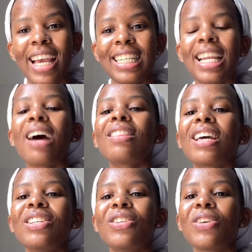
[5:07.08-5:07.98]
Now
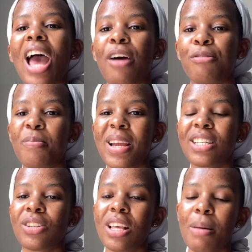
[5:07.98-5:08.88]
that you have met
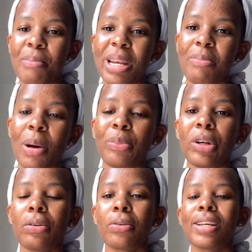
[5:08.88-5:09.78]
minimum
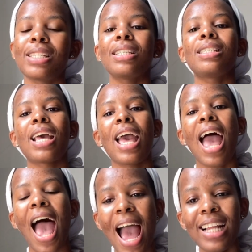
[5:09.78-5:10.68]
prerequisites
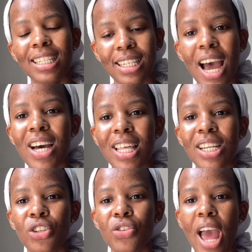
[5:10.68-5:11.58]
and now
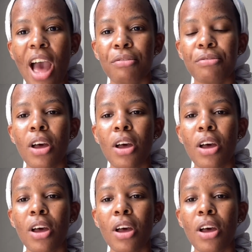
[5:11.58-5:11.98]
that you have